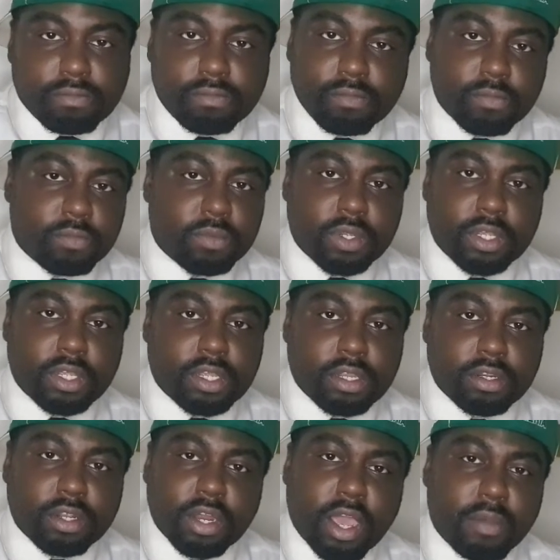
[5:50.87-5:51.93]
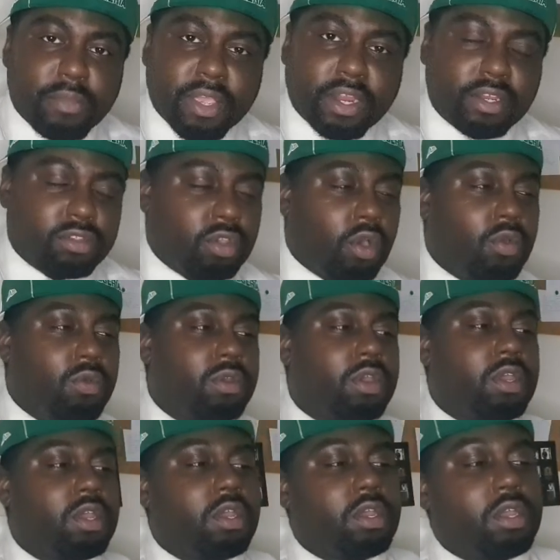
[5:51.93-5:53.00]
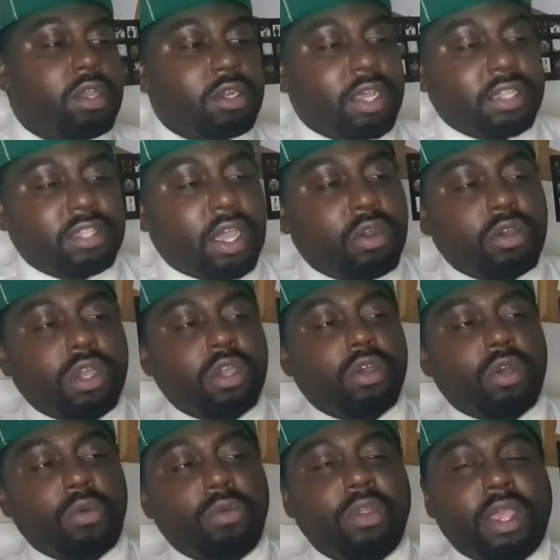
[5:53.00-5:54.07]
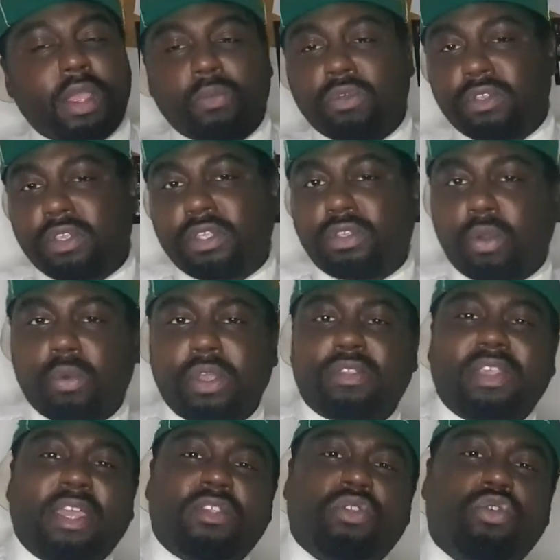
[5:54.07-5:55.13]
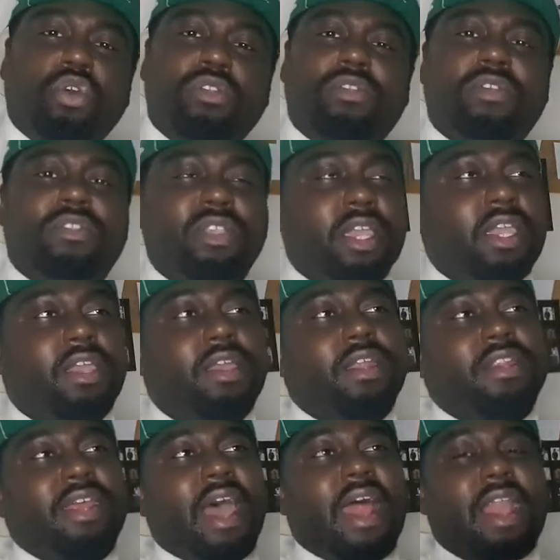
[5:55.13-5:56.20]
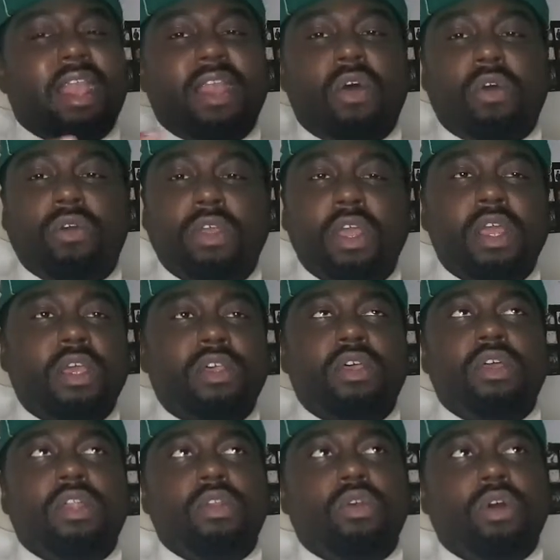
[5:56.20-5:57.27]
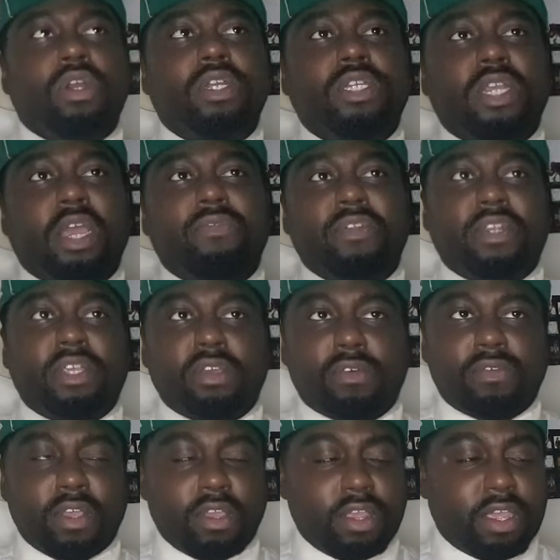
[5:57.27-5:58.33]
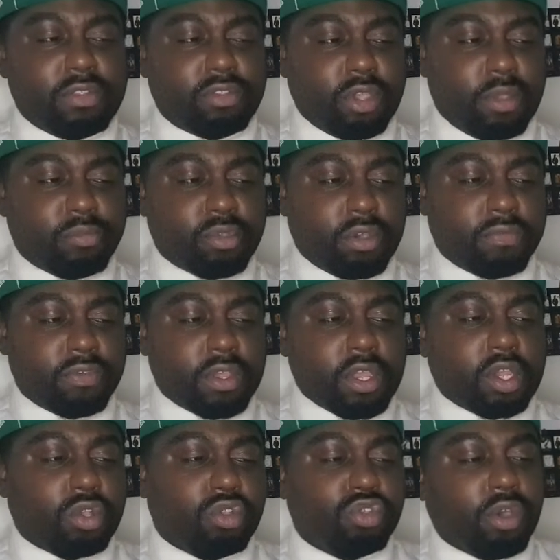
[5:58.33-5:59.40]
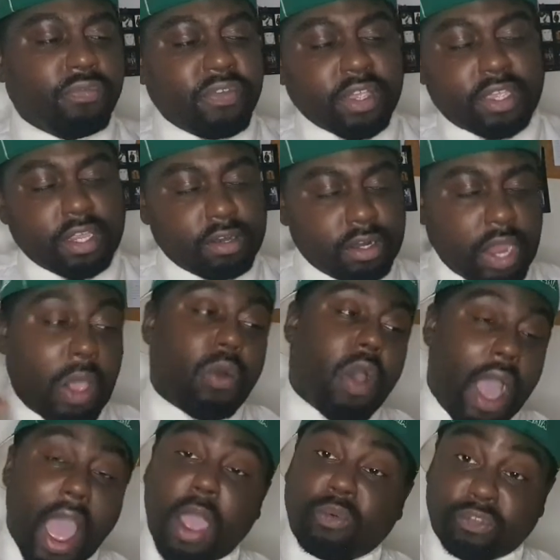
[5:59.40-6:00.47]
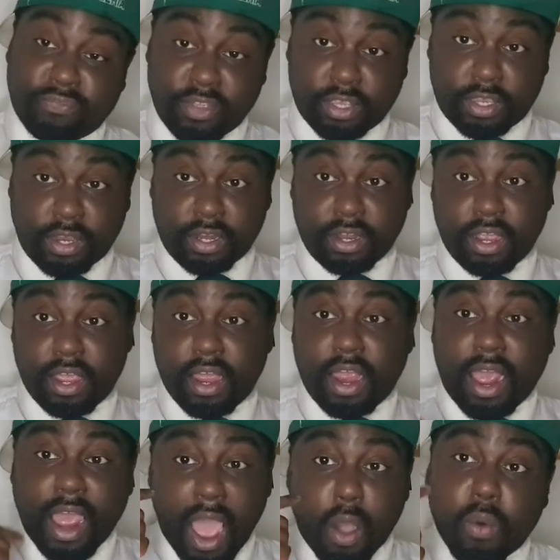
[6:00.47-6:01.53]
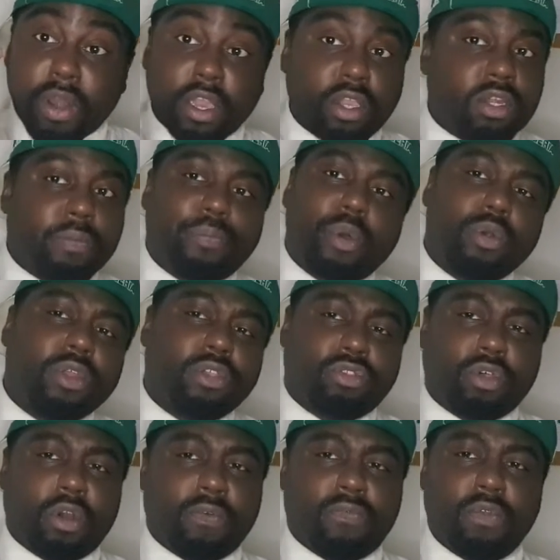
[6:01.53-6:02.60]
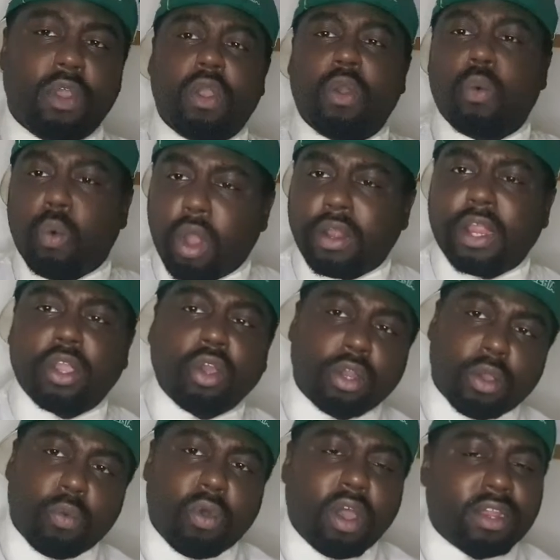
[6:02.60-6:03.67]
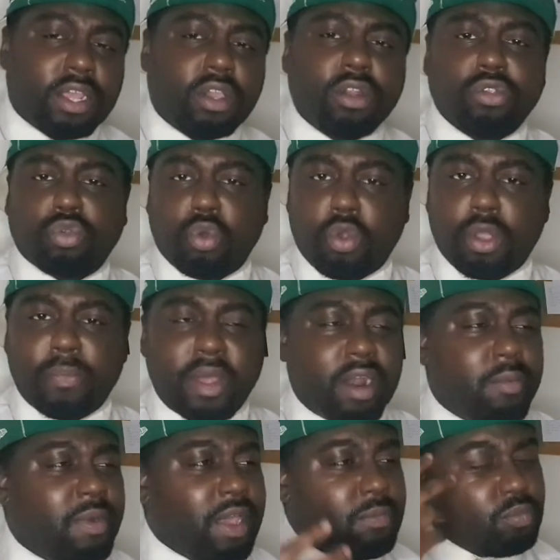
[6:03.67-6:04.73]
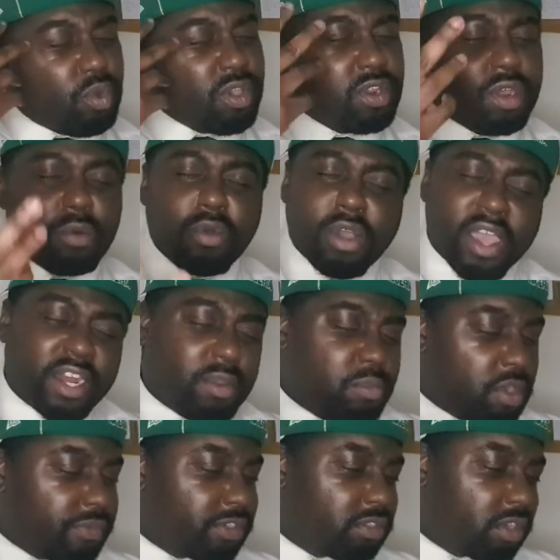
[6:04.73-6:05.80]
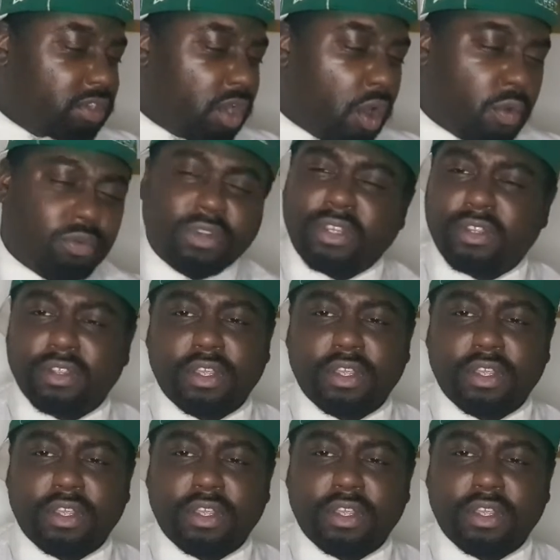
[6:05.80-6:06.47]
You know what I mean? So that's how long ago it was. So it's good to see that longevity of it, in terms of, because you're thinking, or I was thinking, how are they gonna pull this off? What are they gonna talk about? And I'm like, well, you know what? Eddie Murphy's the GOAT.